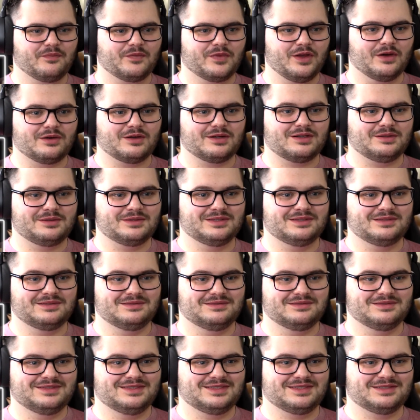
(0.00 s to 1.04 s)
Oh god,
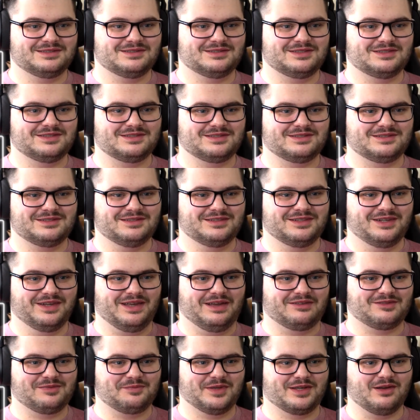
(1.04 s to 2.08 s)
just, no, you
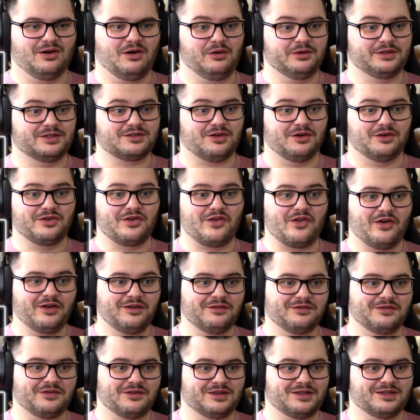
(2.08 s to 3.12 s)
have to be, oh, he's got a
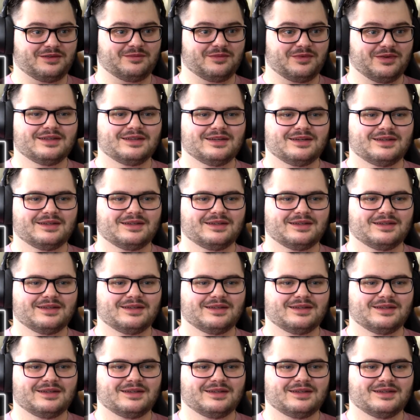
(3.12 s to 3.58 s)
knife on him.